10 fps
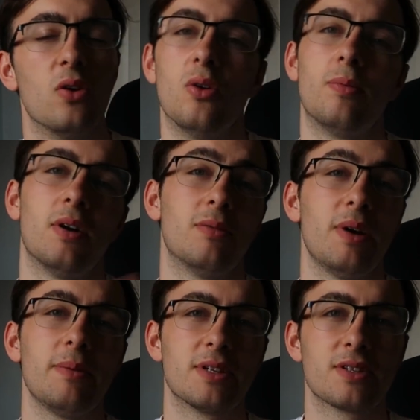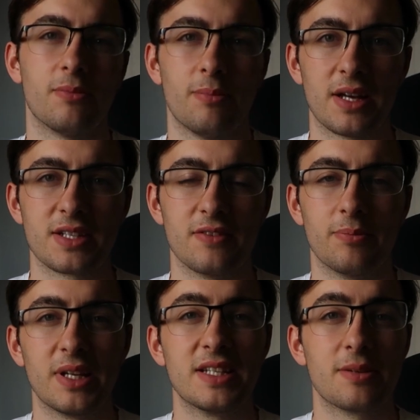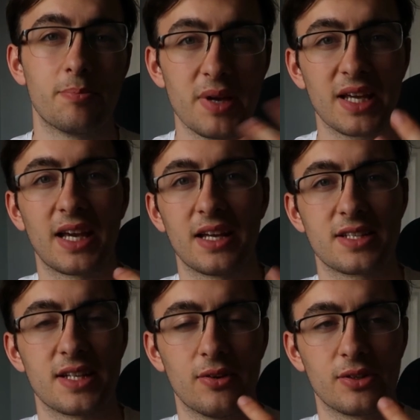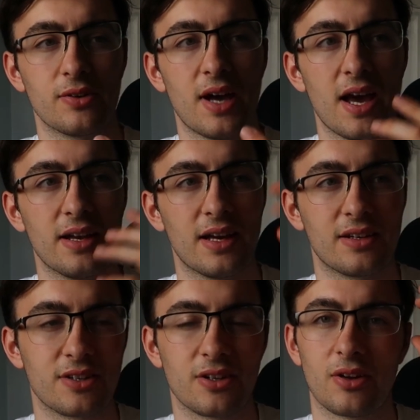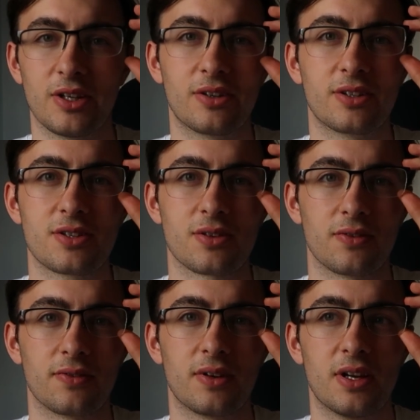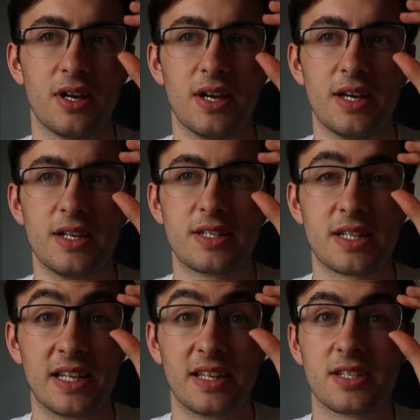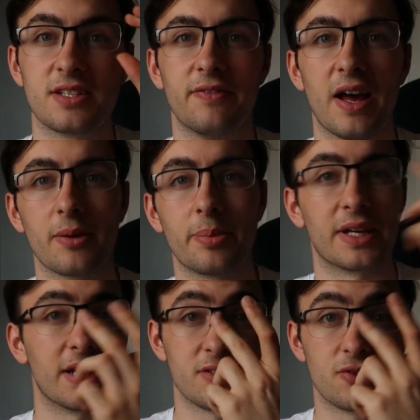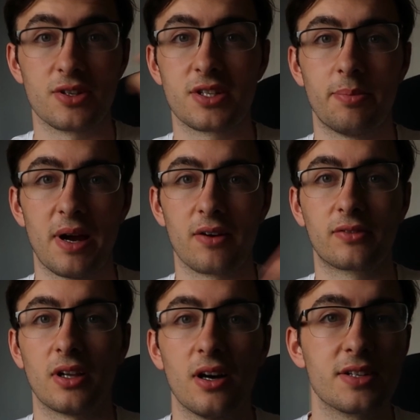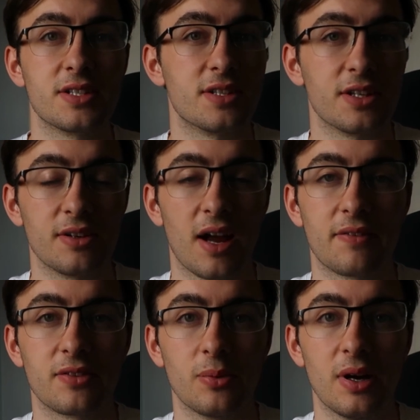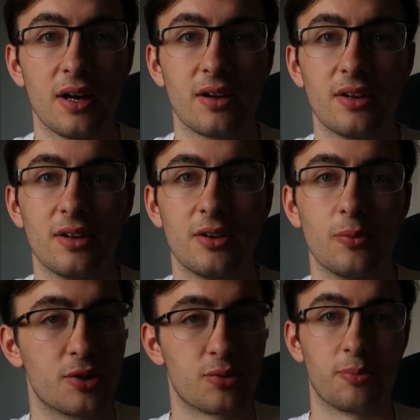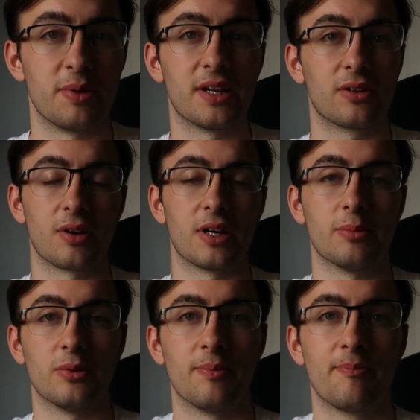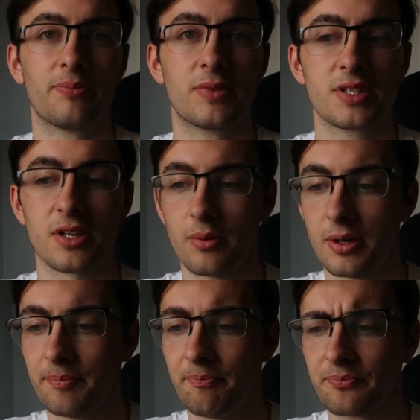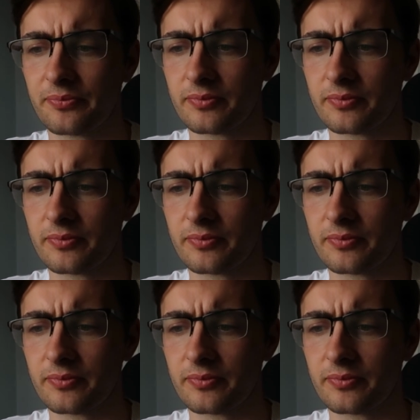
or well, maybe it's not massive, but it's a big headset on your head, and you know you can sort of see this developing into just a pair of glasses that you have to wear, which would be incredible. So um,